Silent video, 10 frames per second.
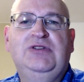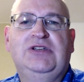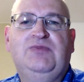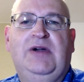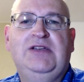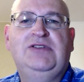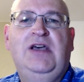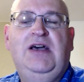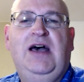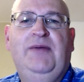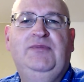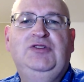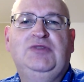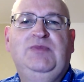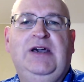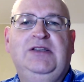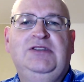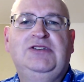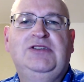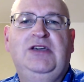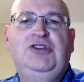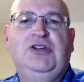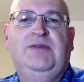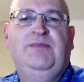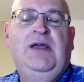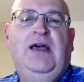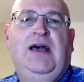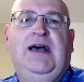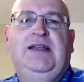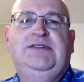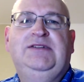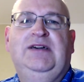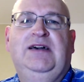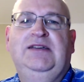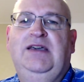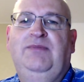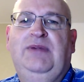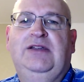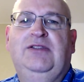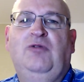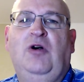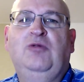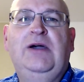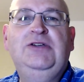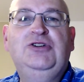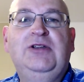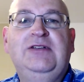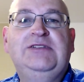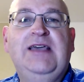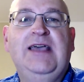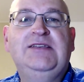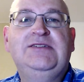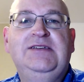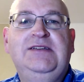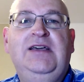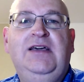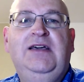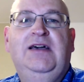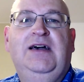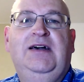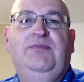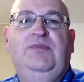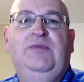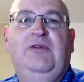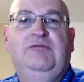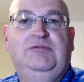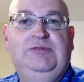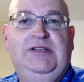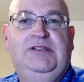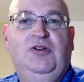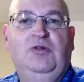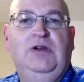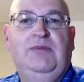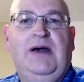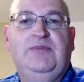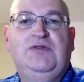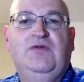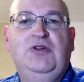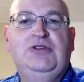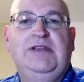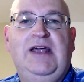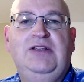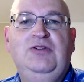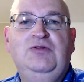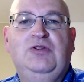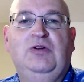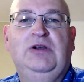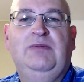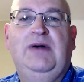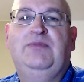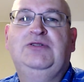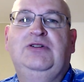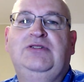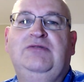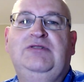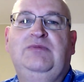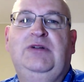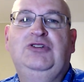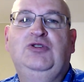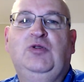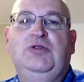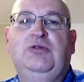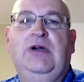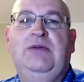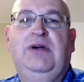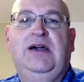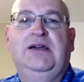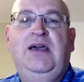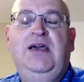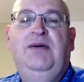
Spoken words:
Express just behind the station. And I came back the wrong way. Should have tested with Google Maps first and then used Google Maps because it was a much shorter way back.